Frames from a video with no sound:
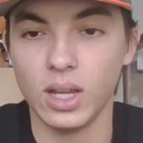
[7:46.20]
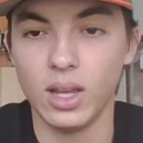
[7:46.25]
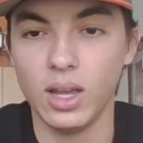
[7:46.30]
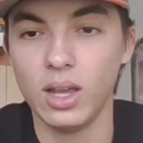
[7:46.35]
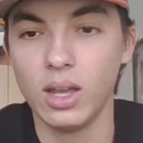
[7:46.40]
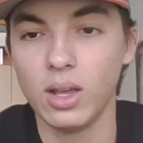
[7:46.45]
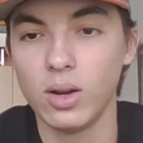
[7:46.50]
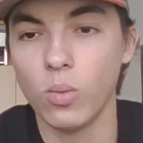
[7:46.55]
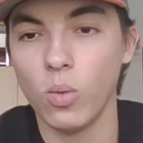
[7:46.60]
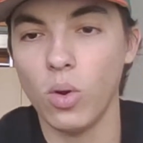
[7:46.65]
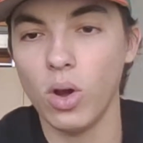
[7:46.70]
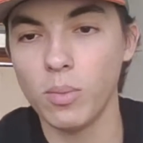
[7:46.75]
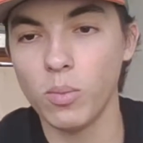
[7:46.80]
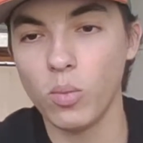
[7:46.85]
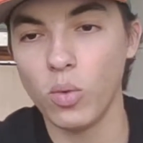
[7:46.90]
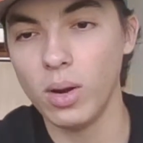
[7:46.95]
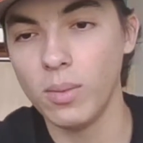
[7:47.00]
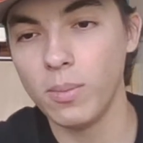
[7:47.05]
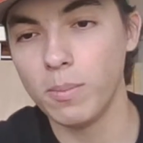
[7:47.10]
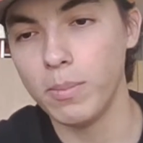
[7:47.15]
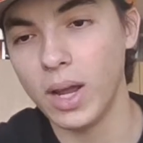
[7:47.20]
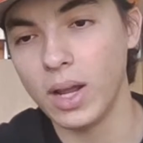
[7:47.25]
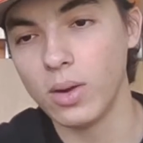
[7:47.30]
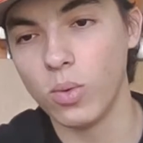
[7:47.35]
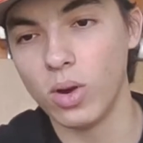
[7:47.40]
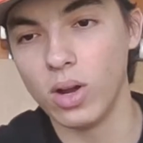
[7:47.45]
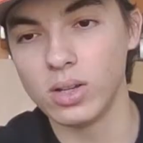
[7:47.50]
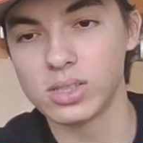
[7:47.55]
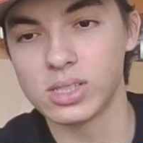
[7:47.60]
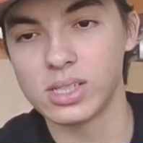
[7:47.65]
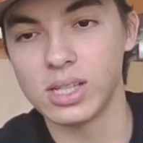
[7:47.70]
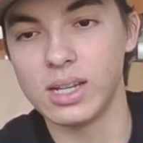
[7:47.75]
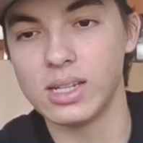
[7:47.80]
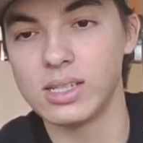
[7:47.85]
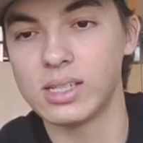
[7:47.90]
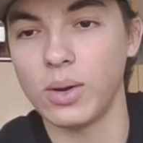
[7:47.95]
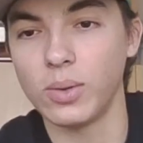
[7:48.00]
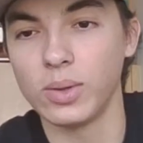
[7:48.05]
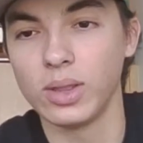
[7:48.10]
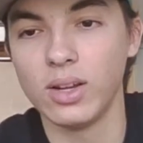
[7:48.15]
And Juan Manuel
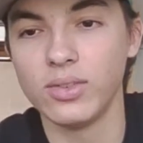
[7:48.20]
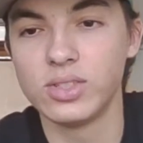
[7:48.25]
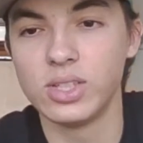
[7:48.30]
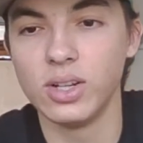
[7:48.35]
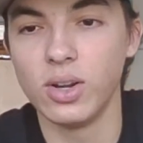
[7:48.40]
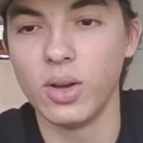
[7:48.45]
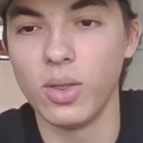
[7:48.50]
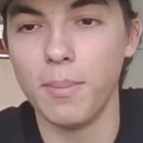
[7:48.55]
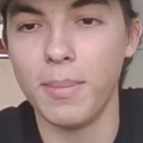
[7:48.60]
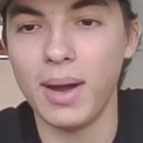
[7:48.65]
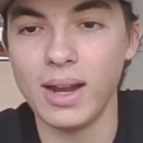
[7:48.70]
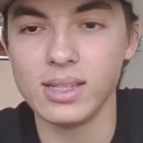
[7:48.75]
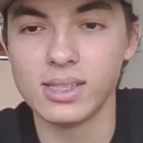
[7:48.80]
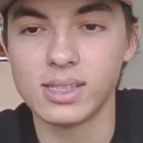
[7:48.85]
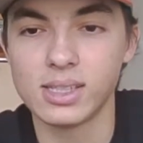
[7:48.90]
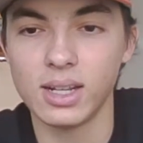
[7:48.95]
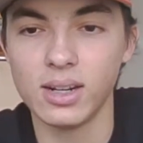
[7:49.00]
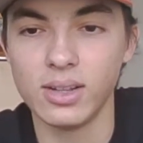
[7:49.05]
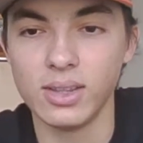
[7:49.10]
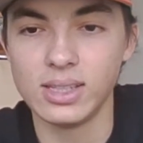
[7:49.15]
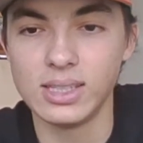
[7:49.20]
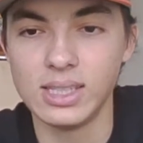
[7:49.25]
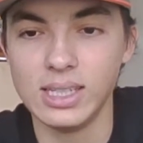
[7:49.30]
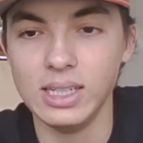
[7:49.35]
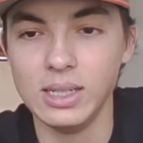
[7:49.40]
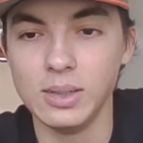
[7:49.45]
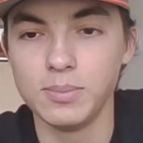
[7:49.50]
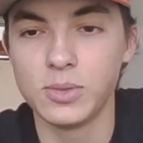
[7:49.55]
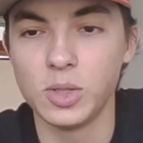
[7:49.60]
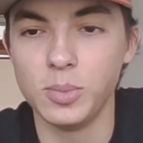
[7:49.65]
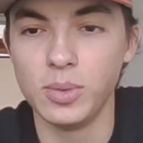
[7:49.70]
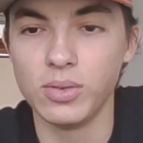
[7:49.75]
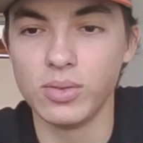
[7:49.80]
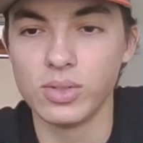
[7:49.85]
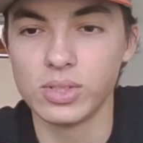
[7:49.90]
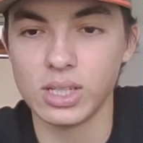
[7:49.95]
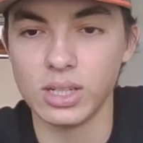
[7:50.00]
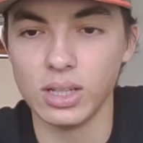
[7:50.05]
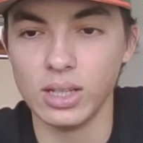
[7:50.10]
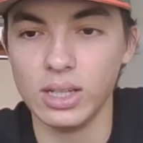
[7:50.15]
says, I would love to know the mindset of the team to be
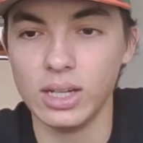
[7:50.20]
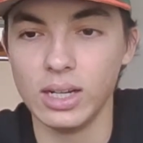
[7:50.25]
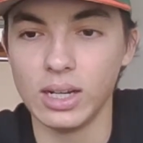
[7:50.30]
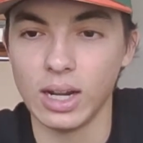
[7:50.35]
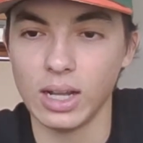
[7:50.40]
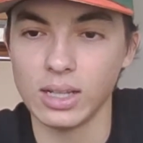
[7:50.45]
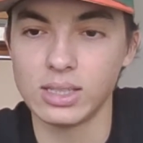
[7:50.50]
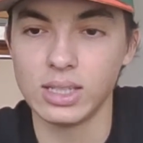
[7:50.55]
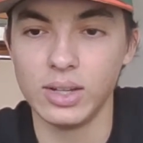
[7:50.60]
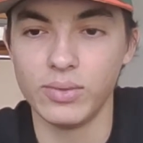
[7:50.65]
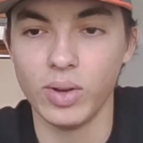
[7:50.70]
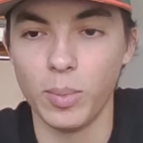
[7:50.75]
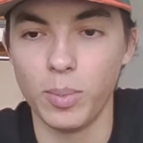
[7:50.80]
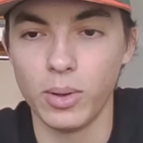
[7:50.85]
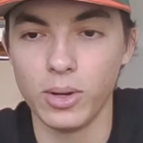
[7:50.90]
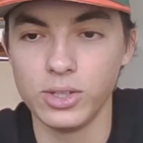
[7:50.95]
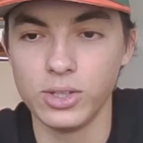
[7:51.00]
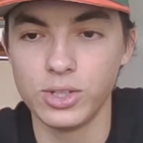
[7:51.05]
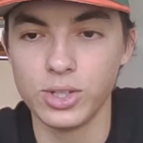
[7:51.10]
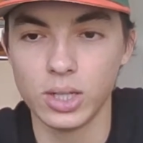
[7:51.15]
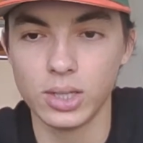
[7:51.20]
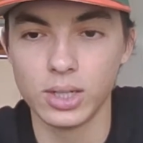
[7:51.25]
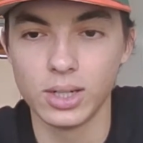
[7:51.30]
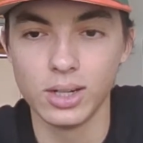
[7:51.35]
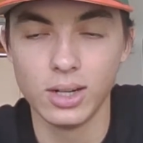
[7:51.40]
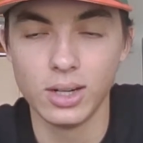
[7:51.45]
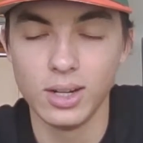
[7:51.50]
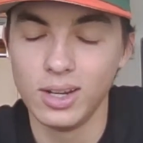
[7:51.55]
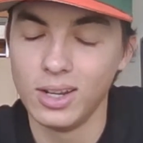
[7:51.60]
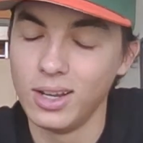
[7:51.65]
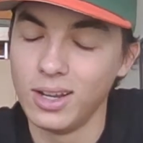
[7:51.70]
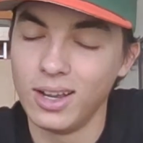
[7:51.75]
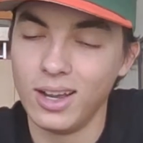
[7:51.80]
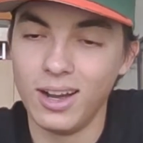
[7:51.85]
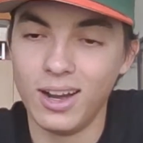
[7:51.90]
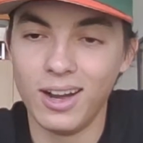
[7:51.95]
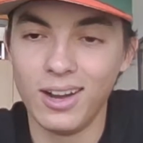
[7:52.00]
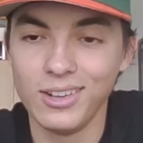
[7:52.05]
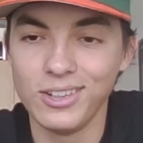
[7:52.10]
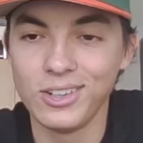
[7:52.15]
resilient and not to give up on each other.
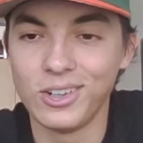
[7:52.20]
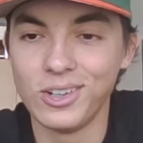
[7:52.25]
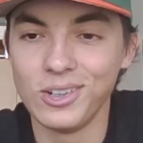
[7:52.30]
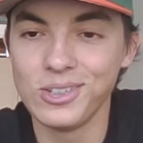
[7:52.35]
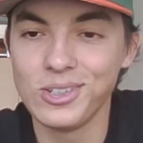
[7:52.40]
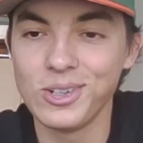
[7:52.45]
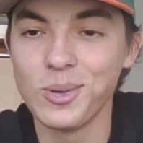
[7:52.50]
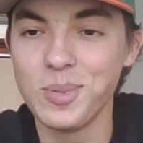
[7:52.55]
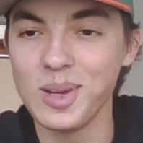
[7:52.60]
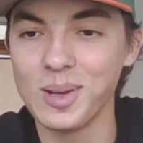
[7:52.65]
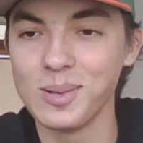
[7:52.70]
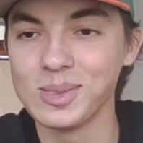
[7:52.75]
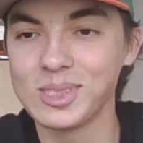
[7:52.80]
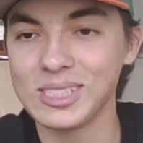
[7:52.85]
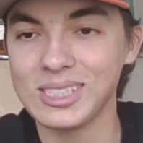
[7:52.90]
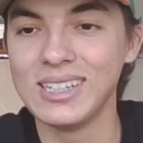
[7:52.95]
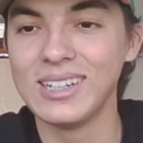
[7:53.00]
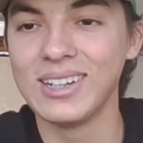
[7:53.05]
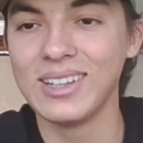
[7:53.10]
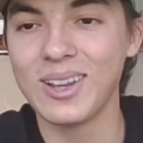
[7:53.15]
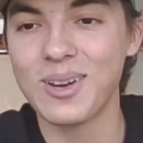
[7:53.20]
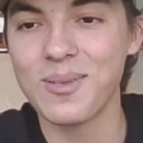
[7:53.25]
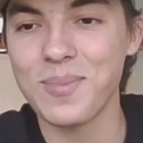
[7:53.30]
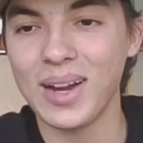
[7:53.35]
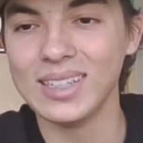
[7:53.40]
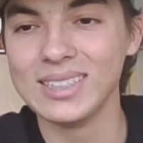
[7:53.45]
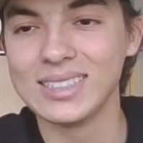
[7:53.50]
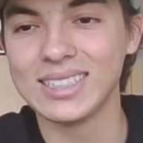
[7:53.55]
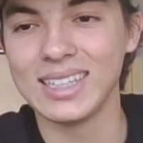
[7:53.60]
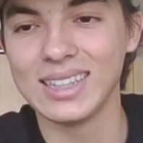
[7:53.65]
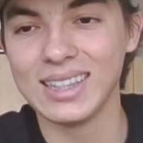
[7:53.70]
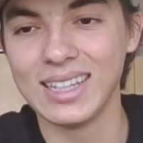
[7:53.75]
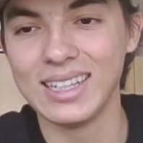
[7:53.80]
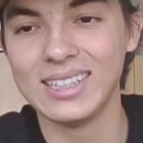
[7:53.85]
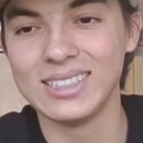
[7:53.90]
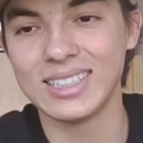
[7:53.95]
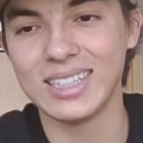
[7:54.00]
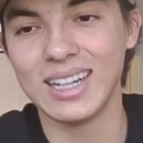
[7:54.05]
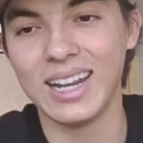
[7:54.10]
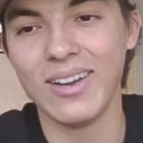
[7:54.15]
You'll be able to hear their mindset
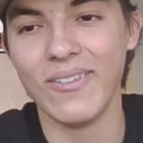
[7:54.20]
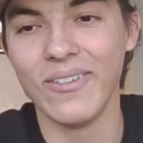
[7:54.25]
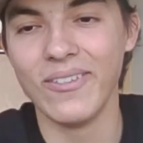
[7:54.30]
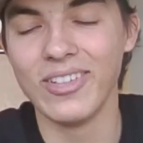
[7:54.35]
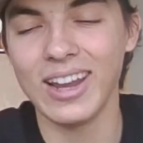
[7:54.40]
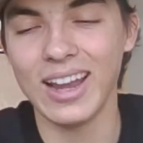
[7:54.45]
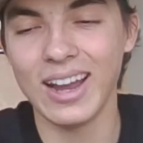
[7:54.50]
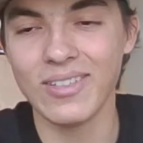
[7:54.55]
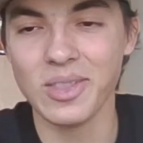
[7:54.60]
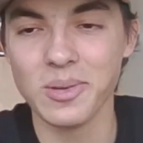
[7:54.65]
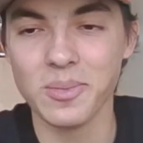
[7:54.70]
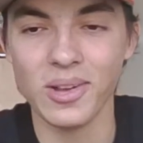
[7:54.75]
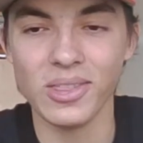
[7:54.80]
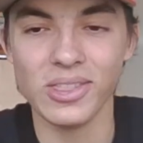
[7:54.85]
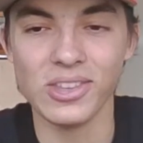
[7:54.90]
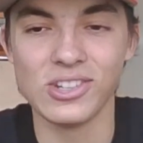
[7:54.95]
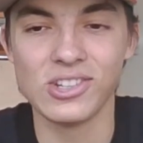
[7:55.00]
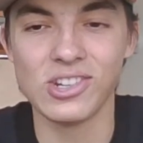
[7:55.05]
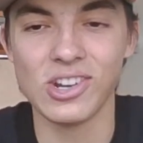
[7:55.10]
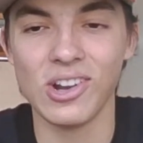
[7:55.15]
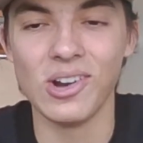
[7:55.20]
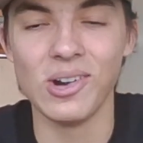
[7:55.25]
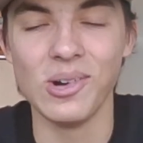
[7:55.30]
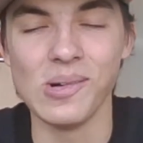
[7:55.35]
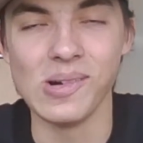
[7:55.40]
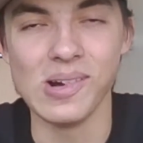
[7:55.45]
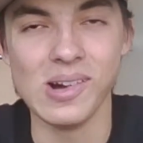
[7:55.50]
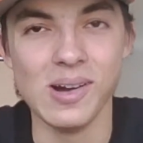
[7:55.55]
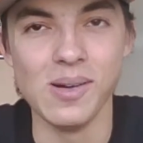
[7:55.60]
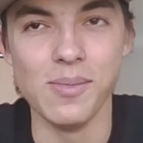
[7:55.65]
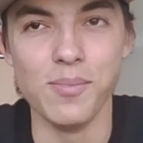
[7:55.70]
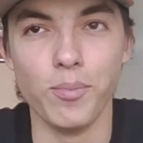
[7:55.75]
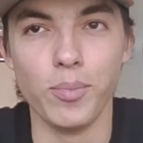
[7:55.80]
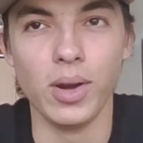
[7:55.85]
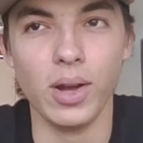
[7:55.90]
later today when we have them on the show.